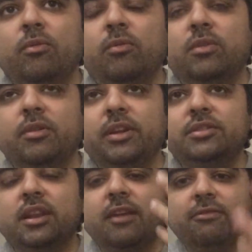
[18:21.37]
the
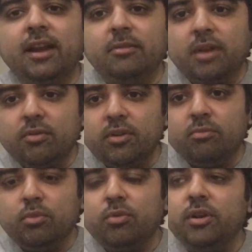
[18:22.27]
reason I find Marvel
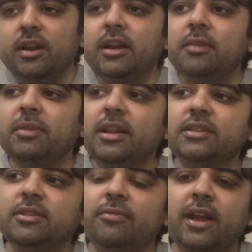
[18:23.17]
more relatable
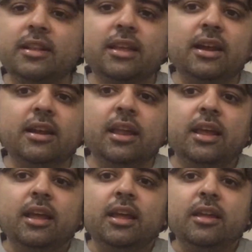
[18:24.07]
is the fact that
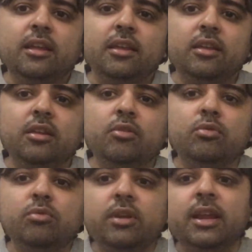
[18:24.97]
you
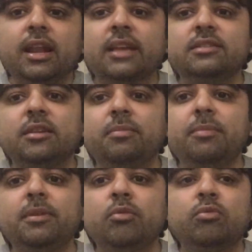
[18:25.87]
do realize that
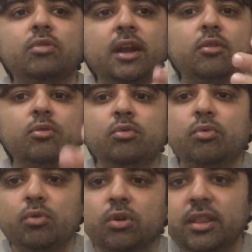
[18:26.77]
people who try to do
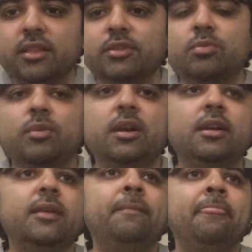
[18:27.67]
good in this
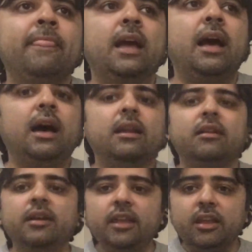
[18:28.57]
world are
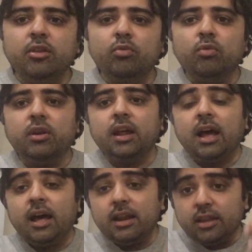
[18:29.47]
ridiculed,
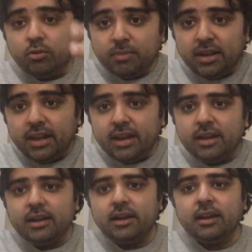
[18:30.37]
are
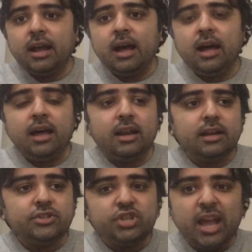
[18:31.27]
humiliated, are
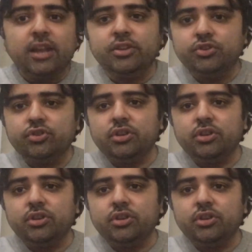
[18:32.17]
challenged